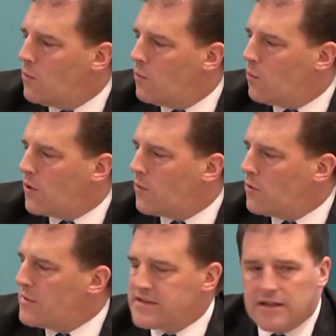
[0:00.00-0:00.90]
What are
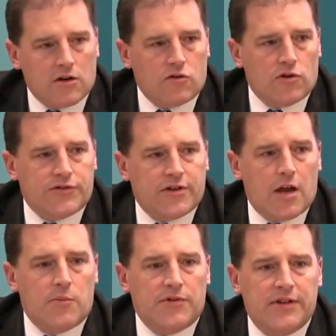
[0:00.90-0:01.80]
we seeing across
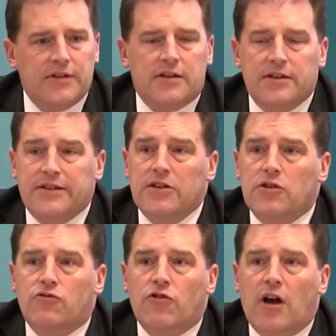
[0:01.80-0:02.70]
time? We're seeing that
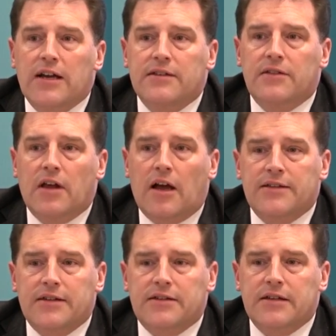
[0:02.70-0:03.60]
continued rise in
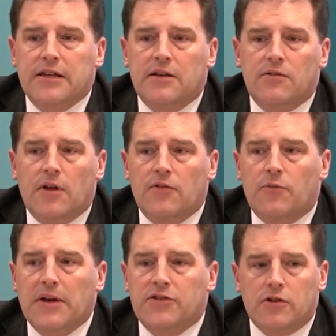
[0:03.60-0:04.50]
ICT,
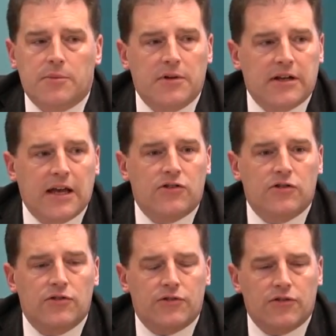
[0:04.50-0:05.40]
information and
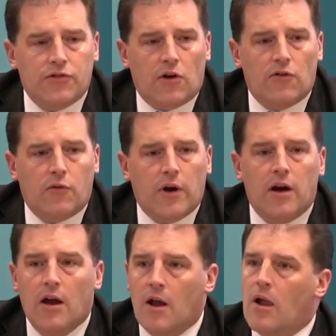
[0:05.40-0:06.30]
communications, software.
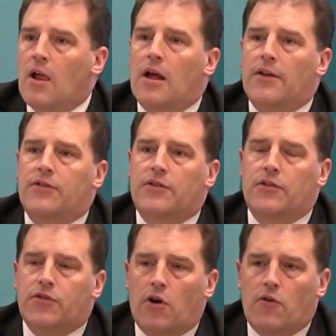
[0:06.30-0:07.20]
So this is
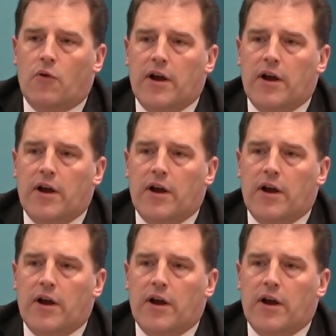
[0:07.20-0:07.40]
software